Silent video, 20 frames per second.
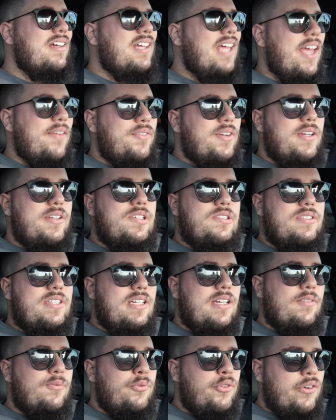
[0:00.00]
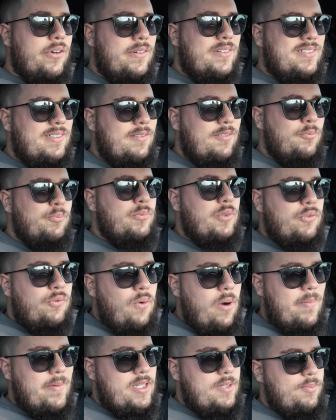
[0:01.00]
if you're using it for
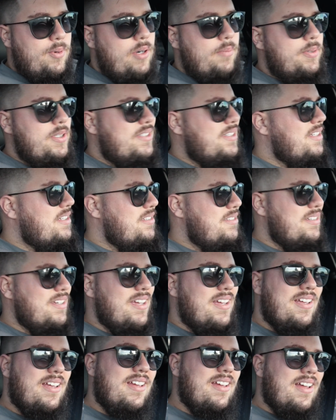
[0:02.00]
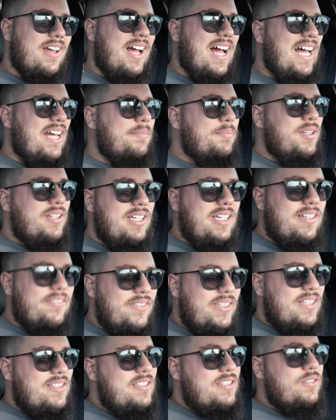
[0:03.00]
performance purposes. I
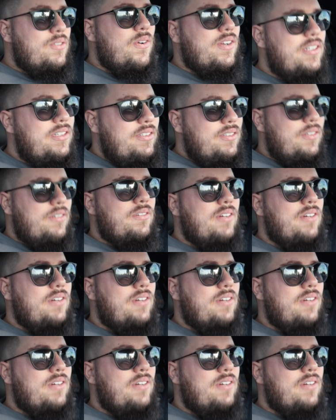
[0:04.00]
believe this is going to